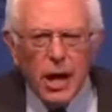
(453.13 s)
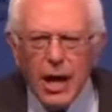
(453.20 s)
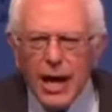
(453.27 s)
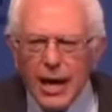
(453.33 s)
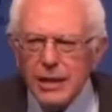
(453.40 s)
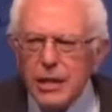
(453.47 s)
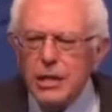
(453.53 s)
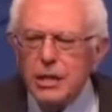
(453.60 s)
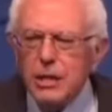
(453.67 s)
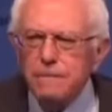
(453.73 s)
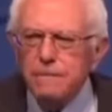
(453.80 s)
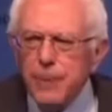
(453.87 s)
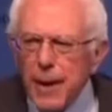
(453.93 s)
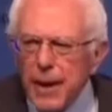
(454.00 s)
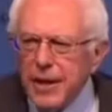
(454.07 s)
highly
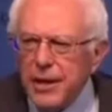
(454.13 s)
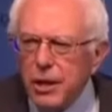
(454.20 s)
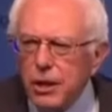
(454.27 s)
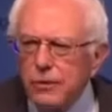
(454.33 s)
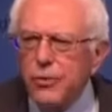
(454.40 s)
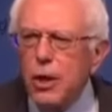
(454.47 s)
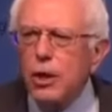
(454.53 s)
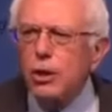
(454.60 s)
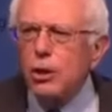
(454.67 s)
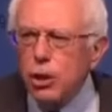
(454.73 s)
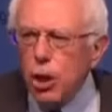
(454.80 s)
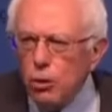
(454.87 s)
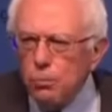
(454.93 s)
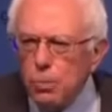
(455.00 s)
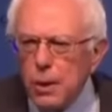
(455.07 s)
competitive
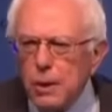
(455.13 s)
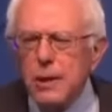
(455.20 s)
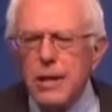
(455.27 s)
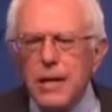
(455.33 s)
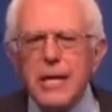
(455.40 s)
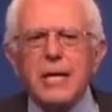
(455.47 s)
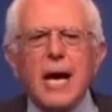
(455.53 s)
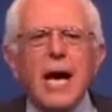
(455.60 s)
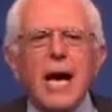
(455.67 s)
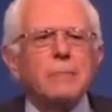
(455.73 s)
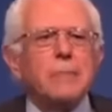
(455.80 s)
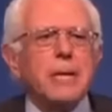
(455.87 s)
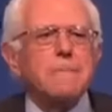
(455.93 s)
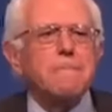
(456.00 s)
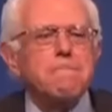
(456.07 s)
global
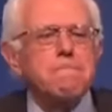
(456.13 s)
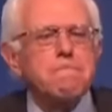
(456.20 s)
economy.